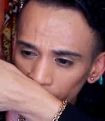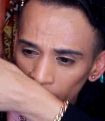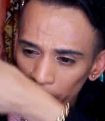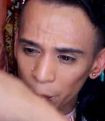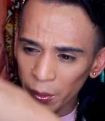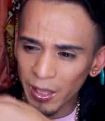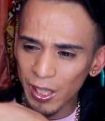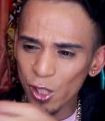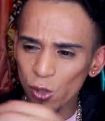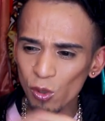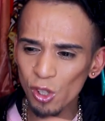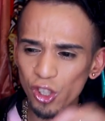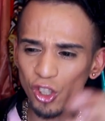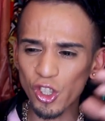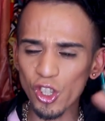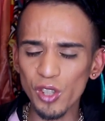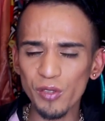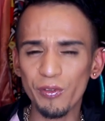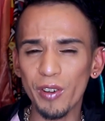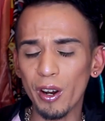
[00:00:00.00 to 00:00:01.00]
but this one's
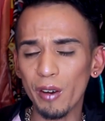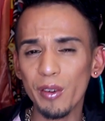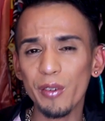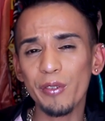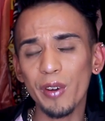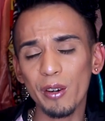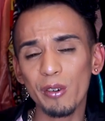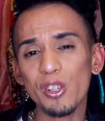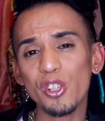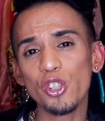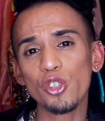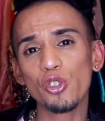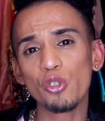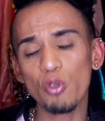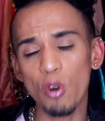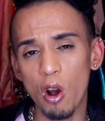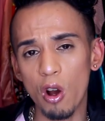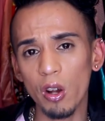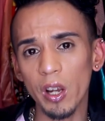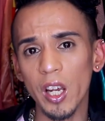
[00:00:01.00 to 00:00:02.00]
just very, very
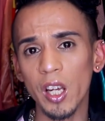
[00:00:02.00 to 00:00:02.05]
strong